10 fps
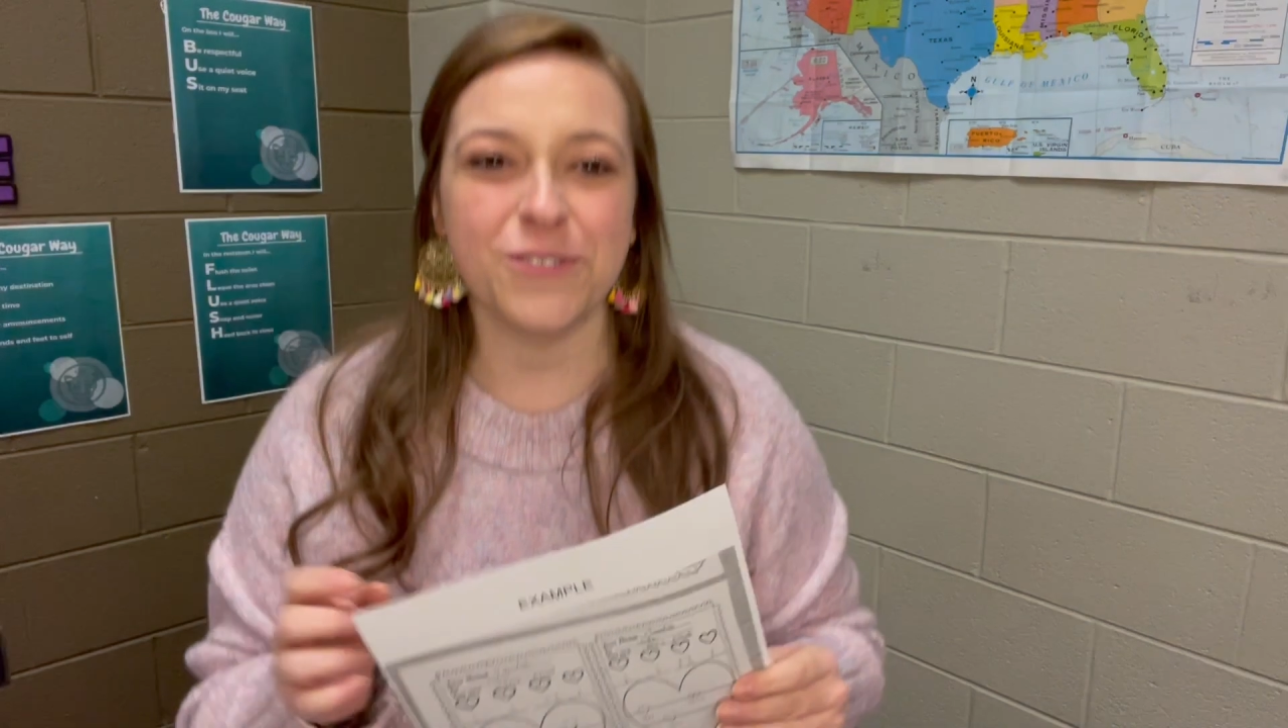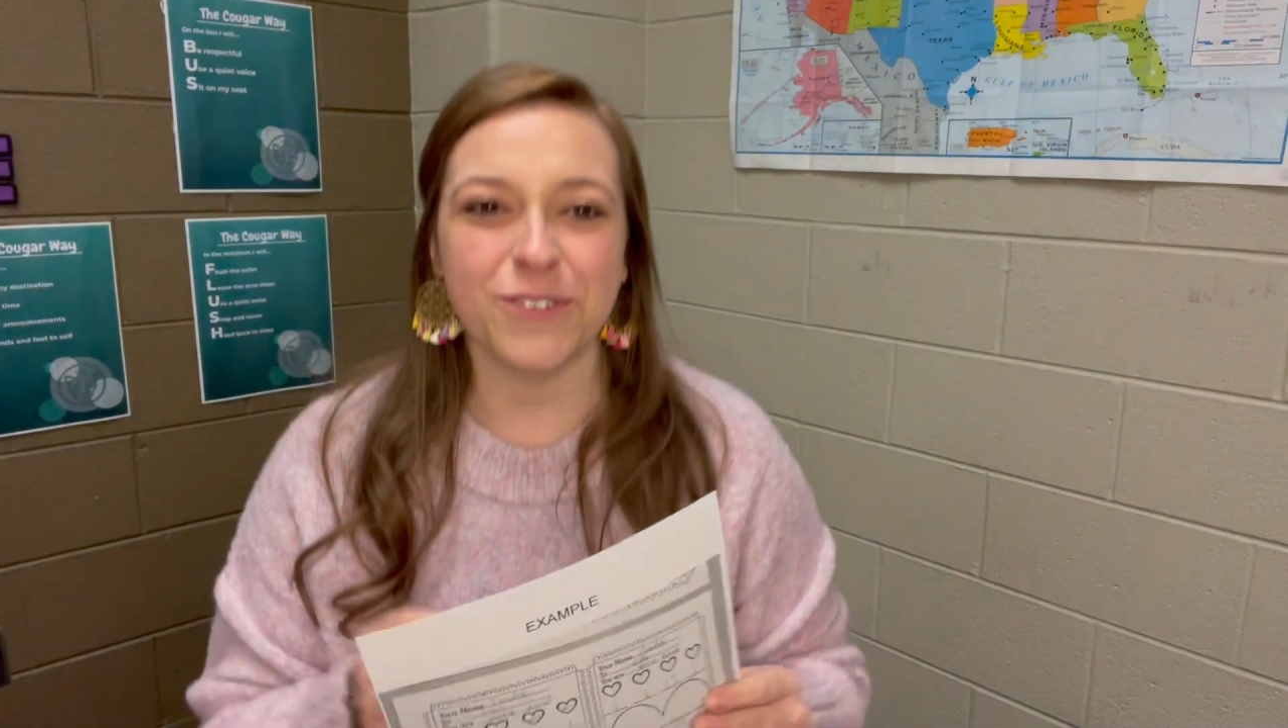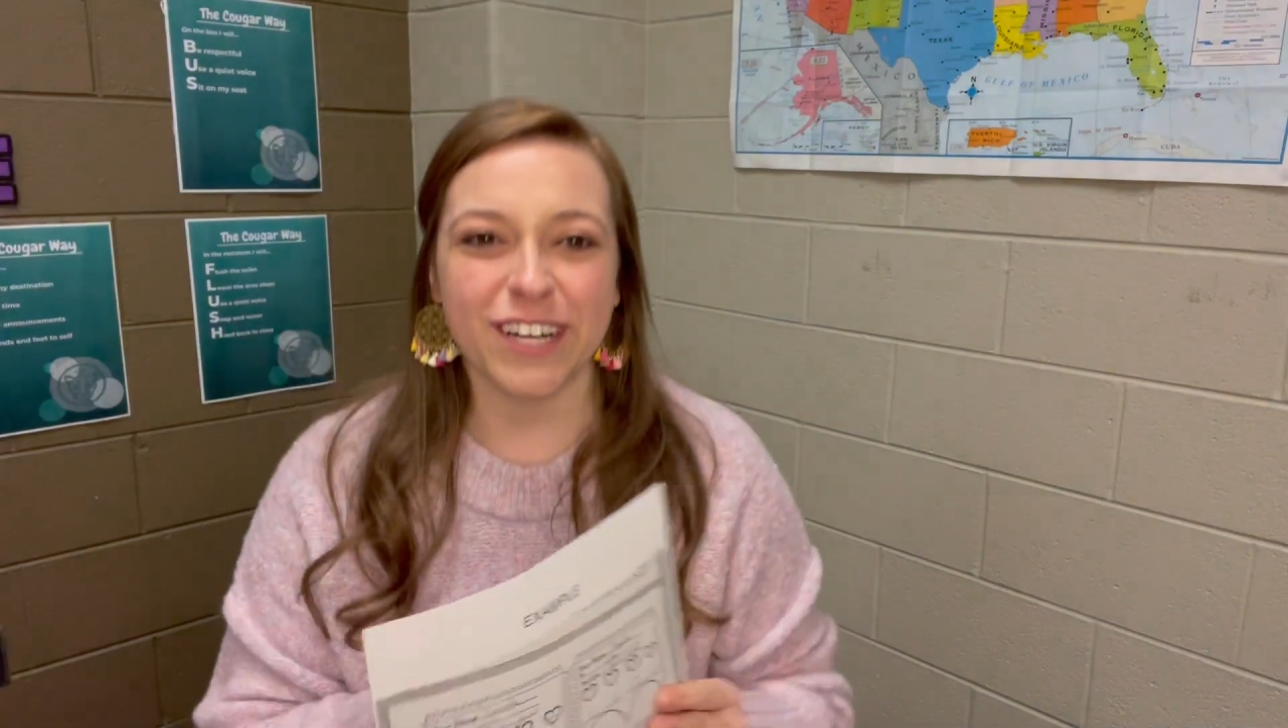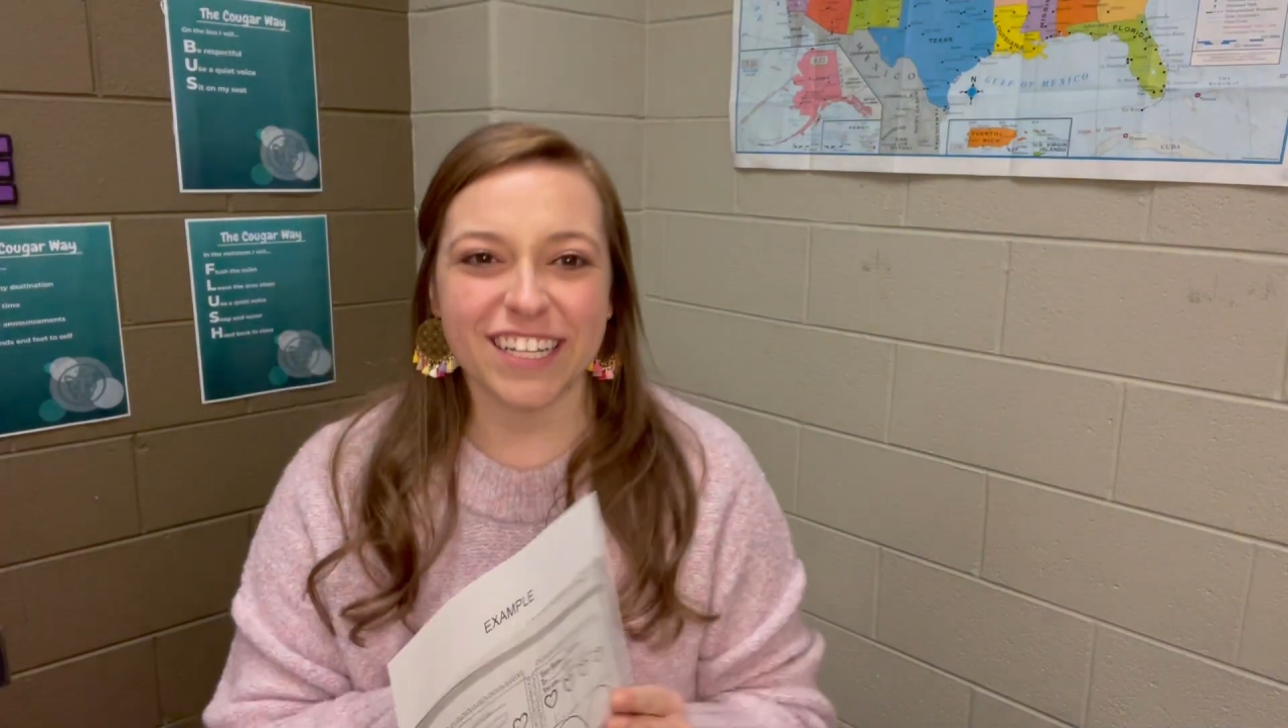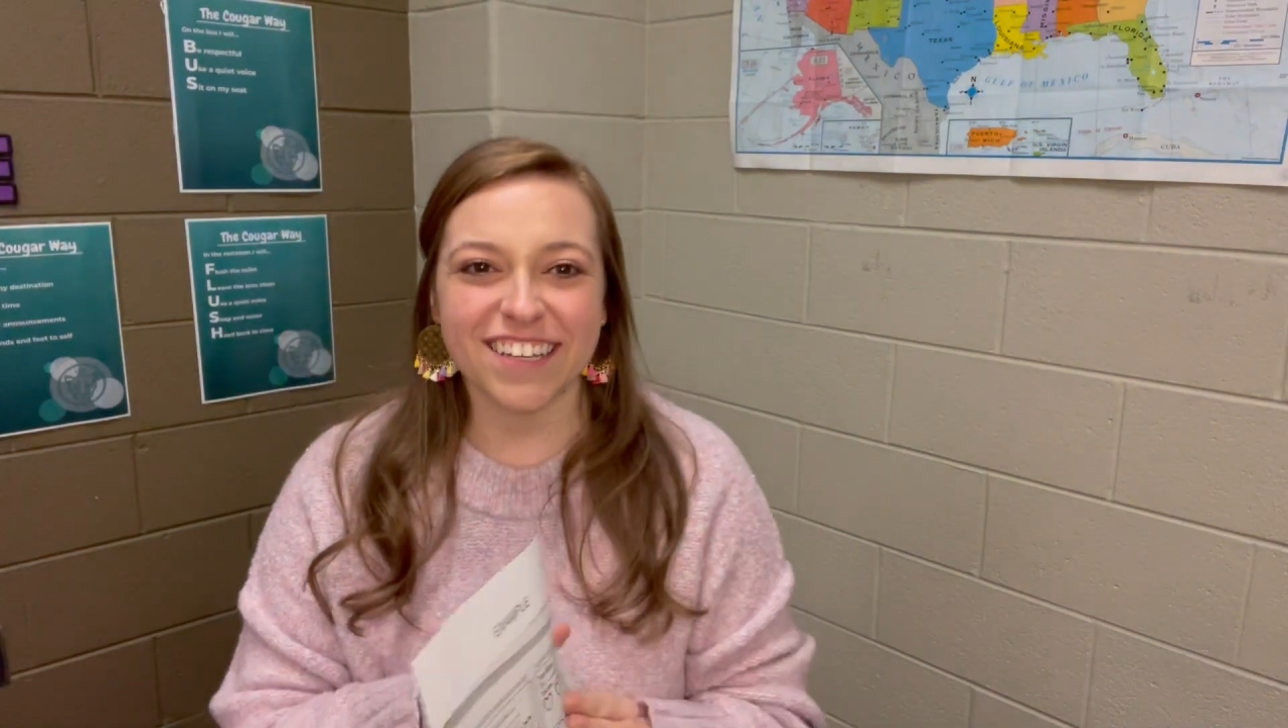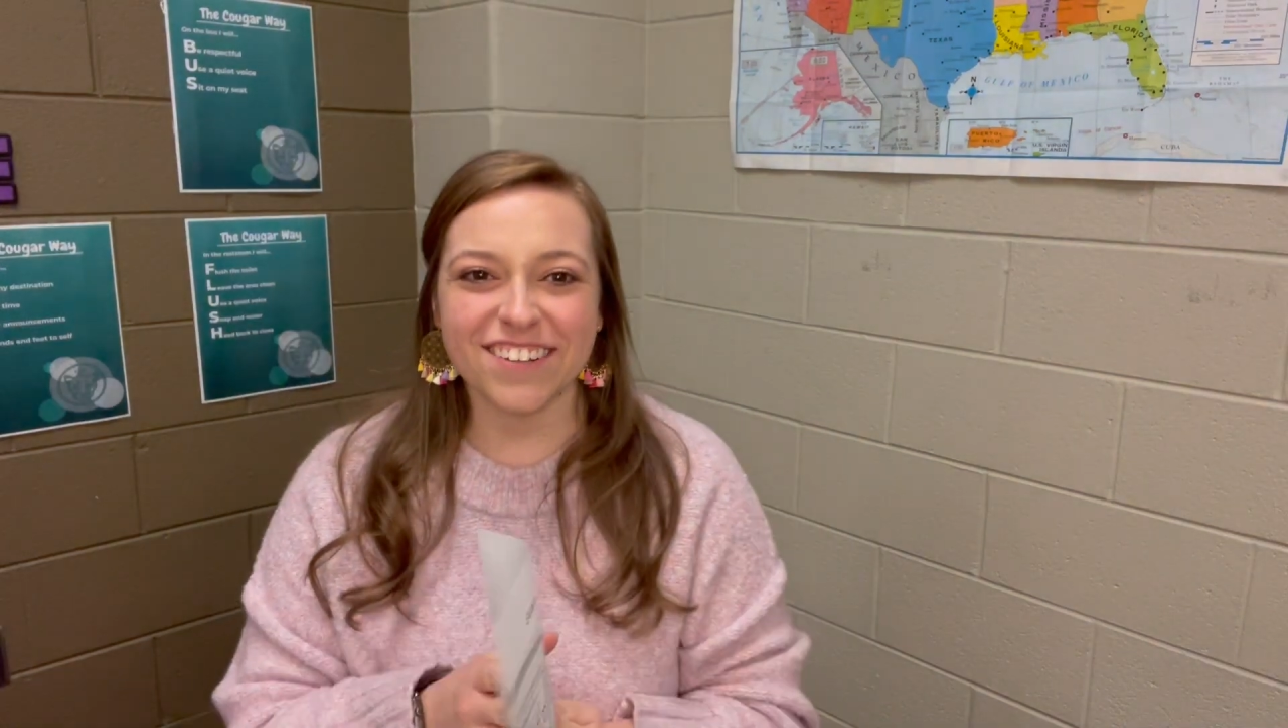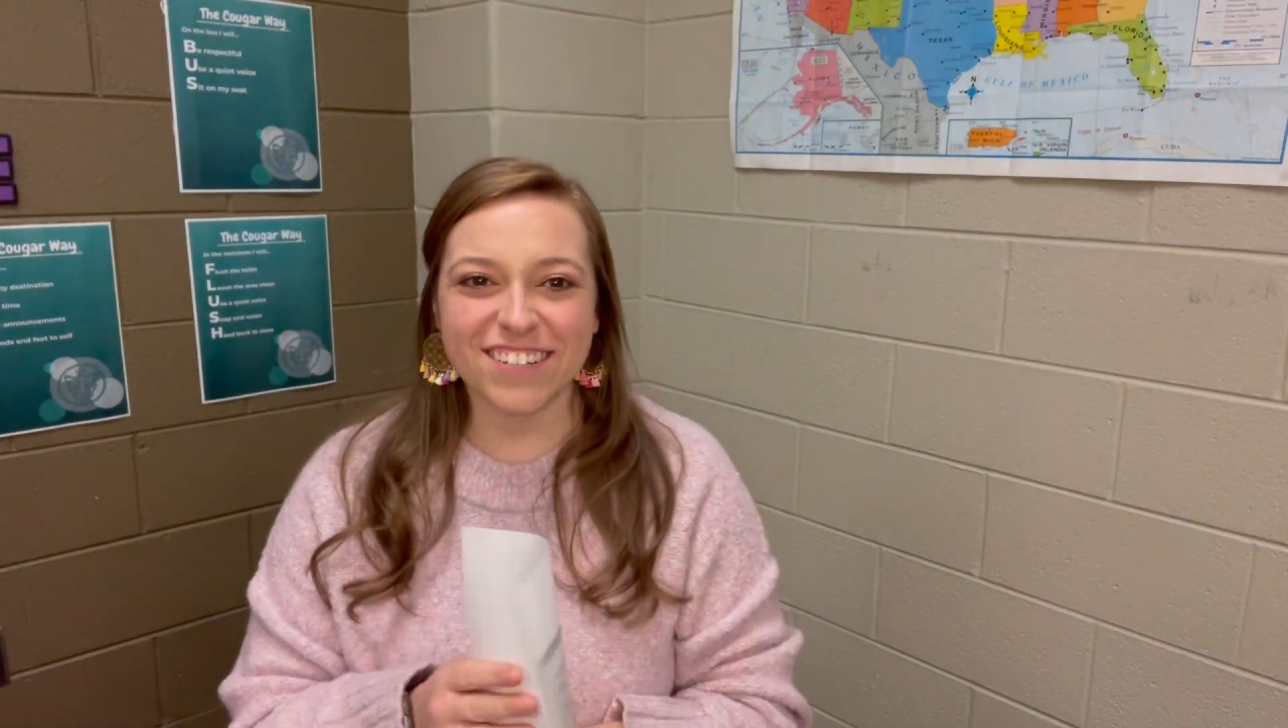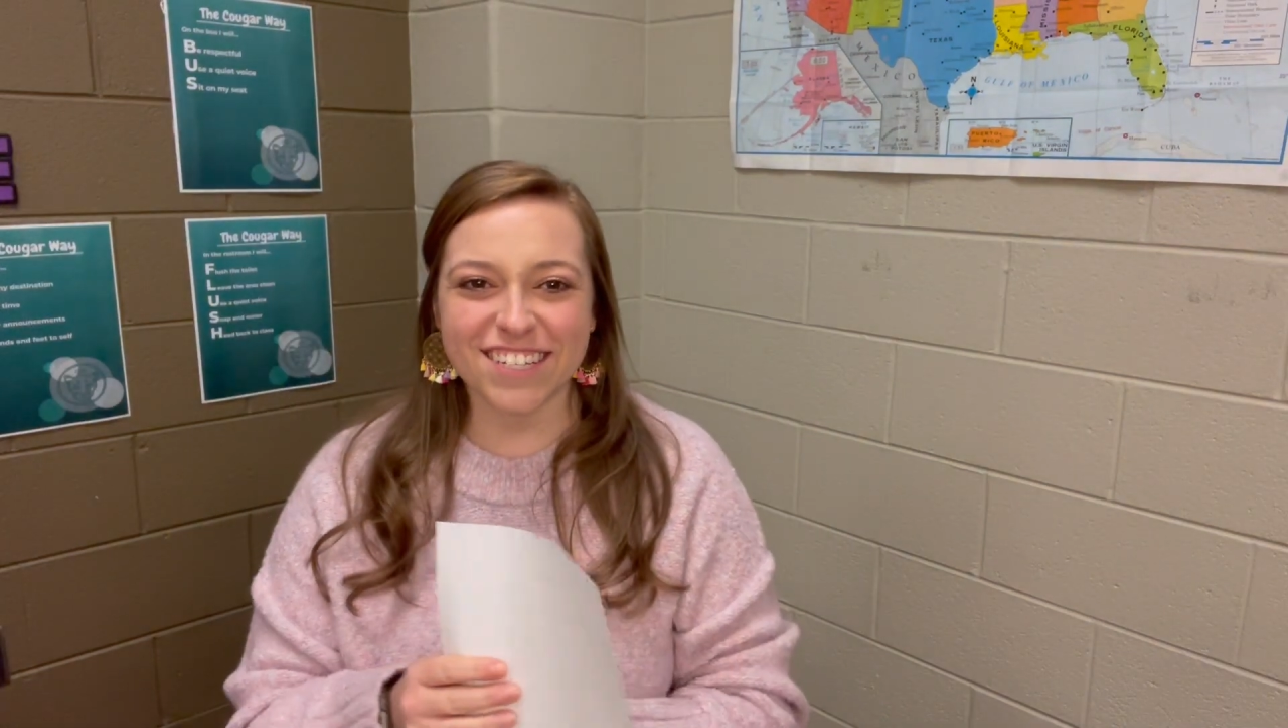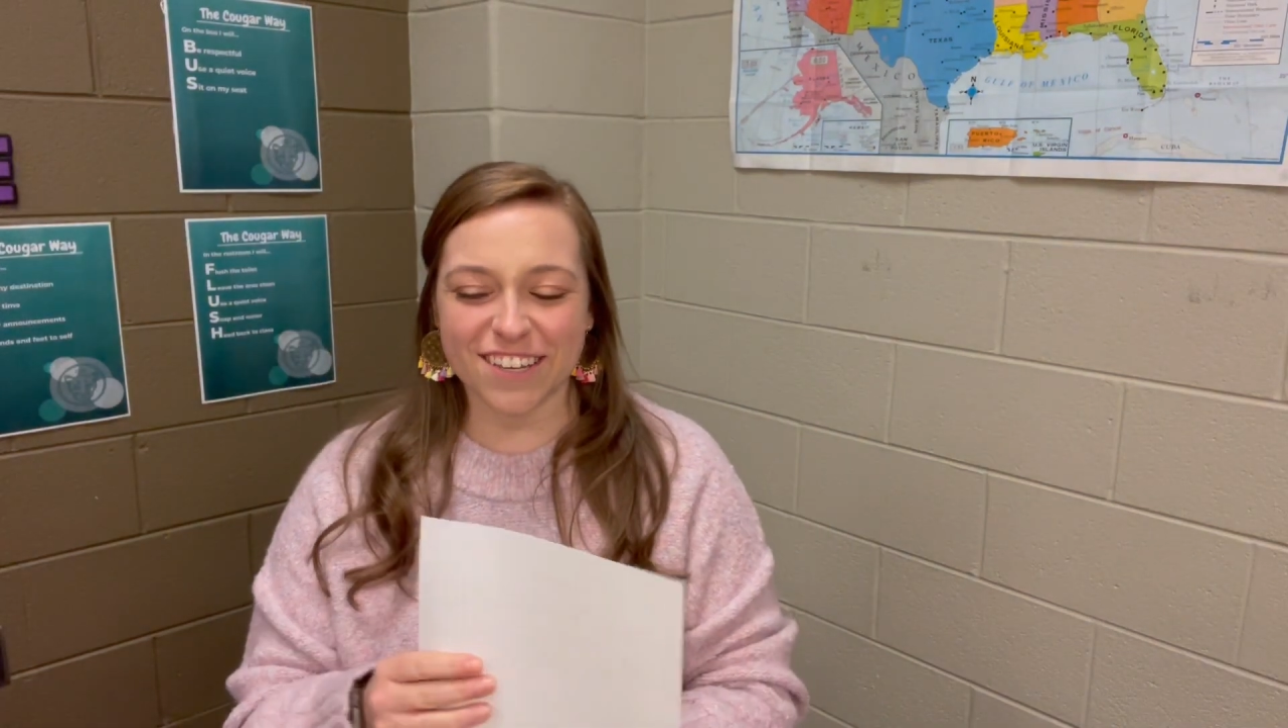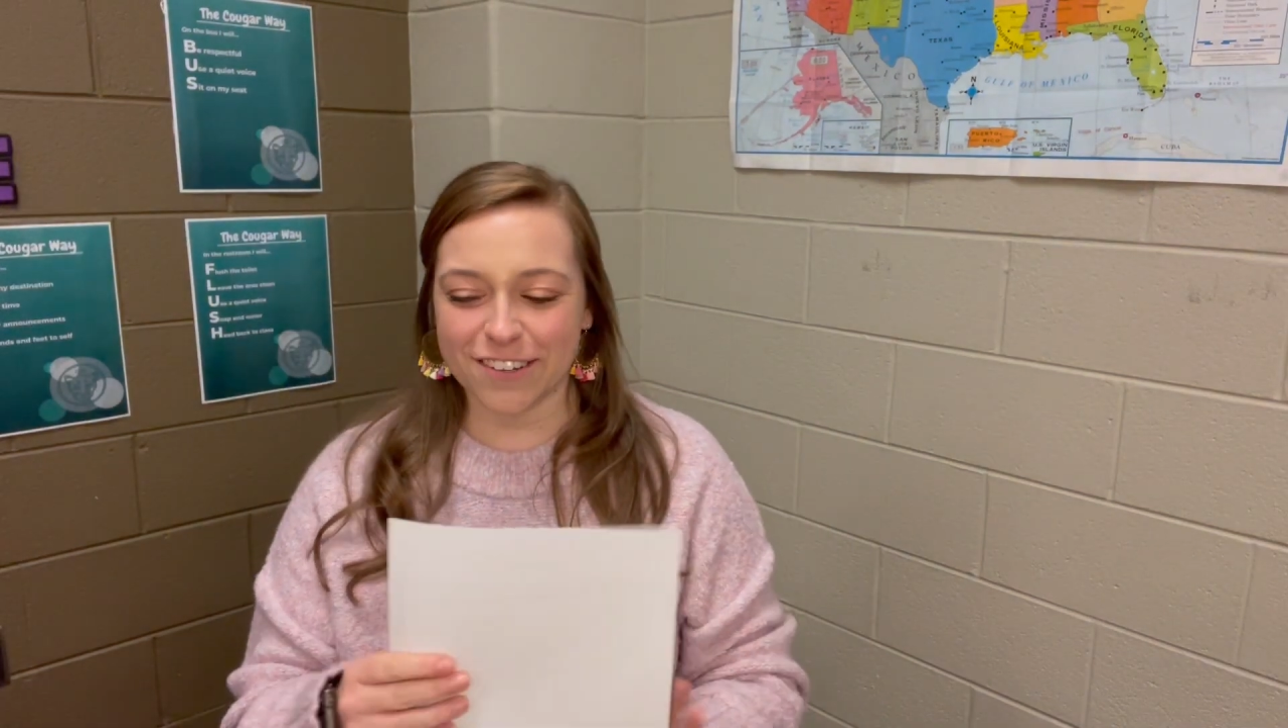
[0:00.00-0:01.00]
one you